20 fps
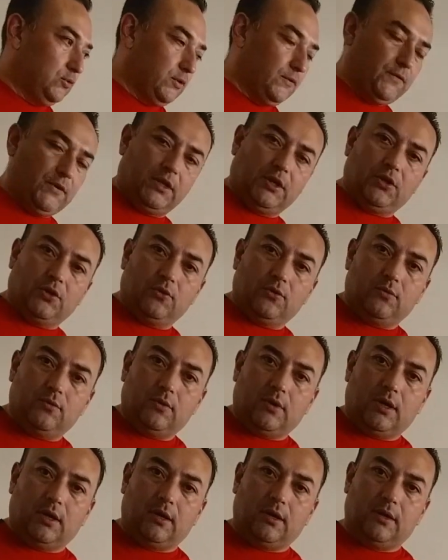and I will do
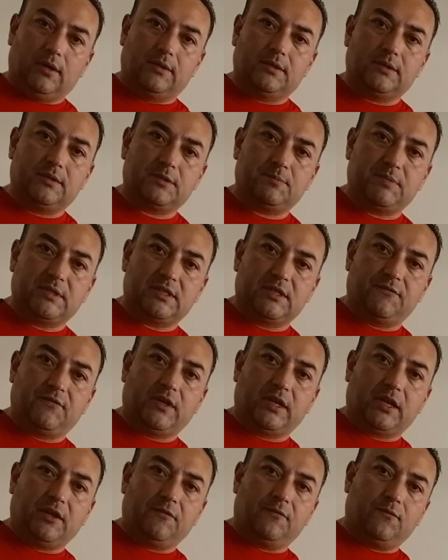a video
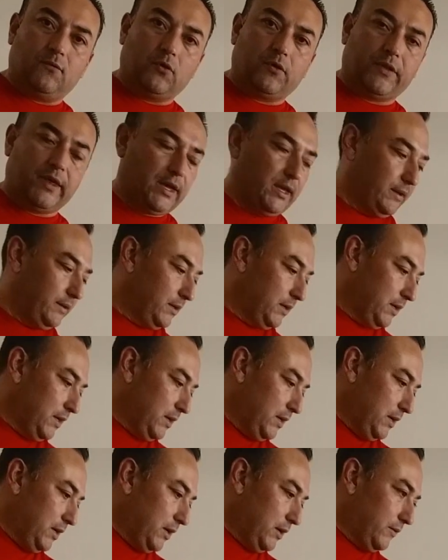specifically
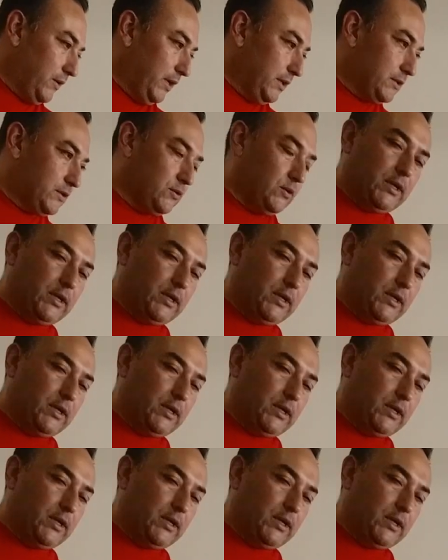for that.